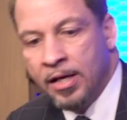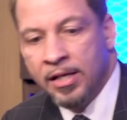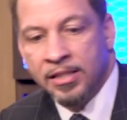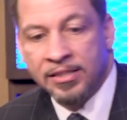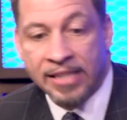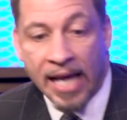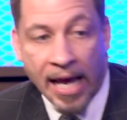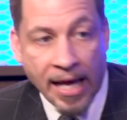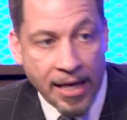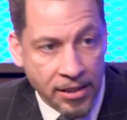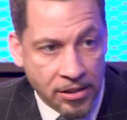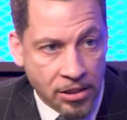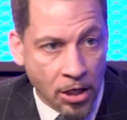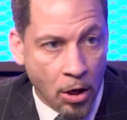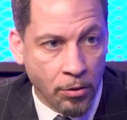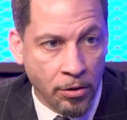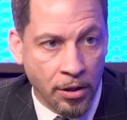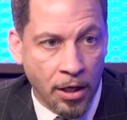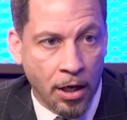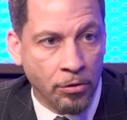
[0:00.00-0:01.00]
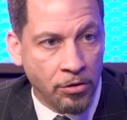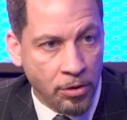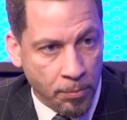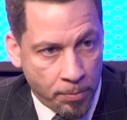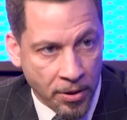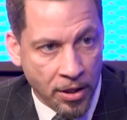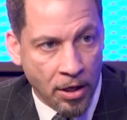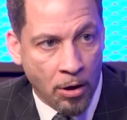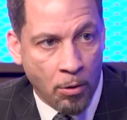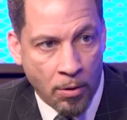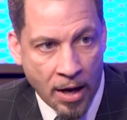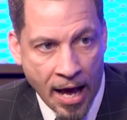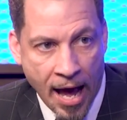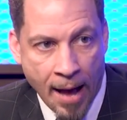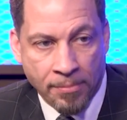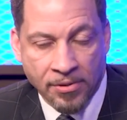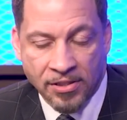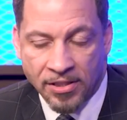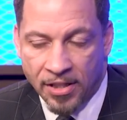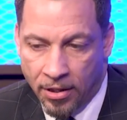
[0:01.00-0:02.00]
San Antonio, depending on what
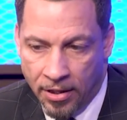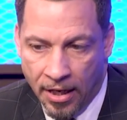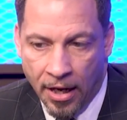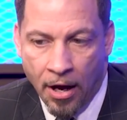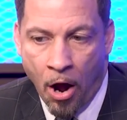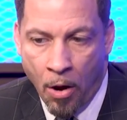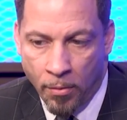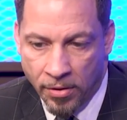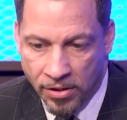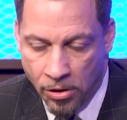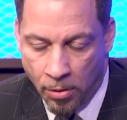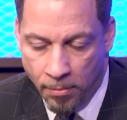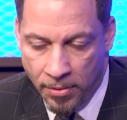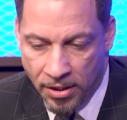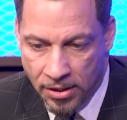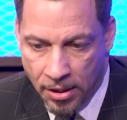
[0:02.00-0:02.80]
happens there, they always gonna be